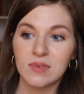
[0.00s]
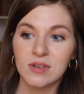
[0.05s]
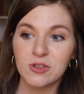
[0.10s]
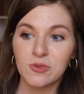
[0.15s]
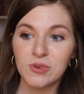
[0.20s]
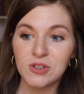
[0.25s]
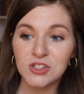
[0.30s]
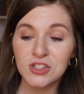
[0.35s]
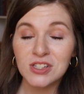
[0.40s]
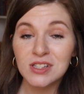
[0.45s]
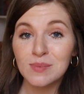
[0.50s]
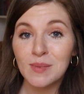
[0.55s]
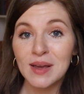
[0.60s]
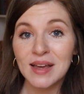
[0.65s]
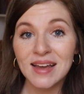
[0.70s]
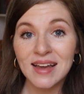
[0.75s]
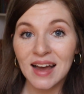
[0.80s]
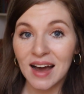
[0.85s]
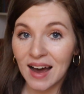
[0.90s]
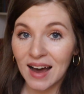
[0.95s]
It was just
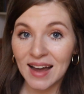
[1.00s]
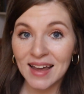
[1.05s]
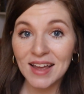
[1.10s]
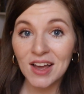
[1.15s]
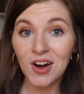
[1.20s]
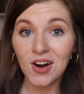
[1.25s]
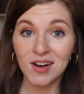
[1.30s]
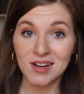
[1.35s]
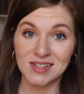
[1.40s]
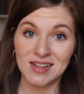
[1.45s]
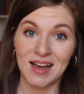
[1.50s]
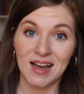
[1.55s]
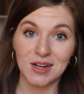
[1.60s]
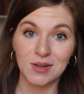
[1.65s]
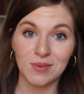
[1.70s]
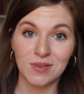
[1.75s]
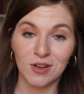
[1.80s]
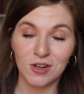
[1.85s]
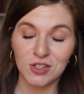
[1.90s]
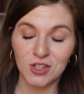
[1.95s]
making eye
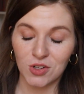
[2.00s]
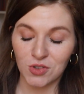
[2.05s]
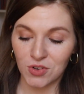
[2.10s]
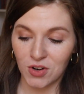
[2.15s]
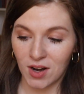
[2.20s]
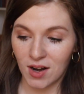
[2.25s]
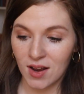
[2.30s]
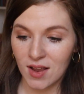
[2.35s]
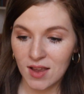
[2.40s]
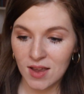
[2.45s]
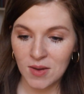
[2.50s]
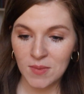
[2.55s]
contact with our children.